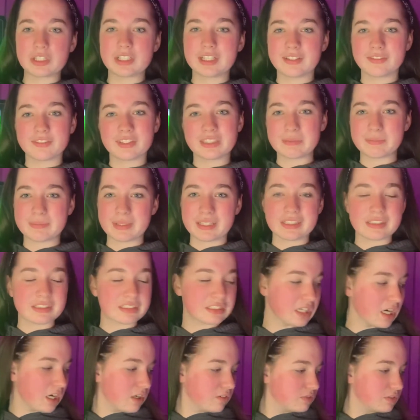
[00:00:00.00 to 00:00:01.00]
have to base it
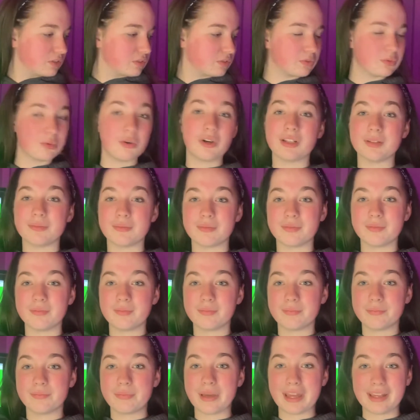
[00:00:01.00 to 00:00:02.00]
off of what
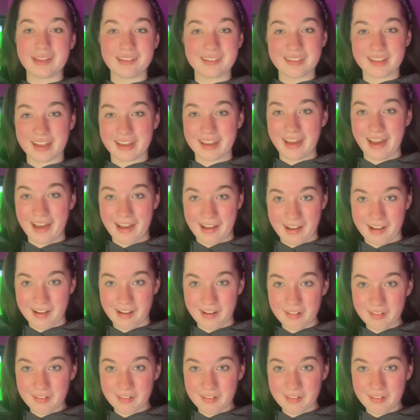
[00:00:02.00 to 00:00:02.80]
paints I have,